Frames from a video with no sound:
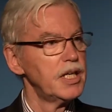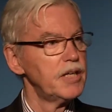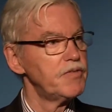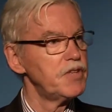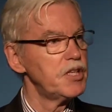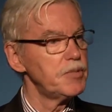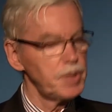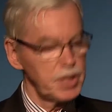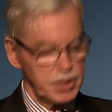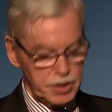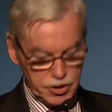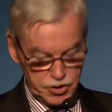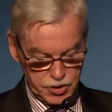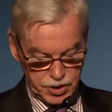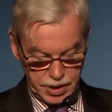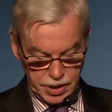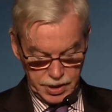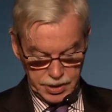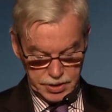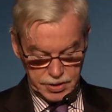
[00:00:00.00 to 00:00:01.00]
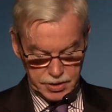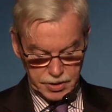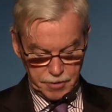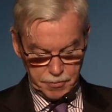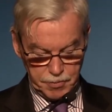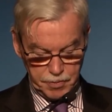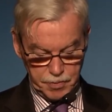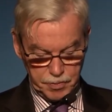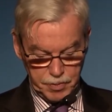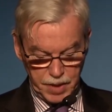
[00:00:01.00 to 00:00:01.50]
will be discussed
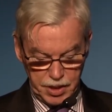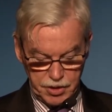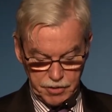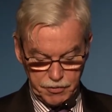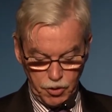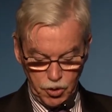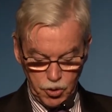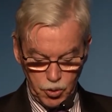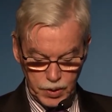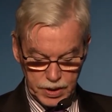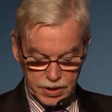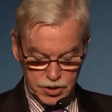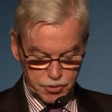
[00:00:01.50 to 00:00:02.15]
by the following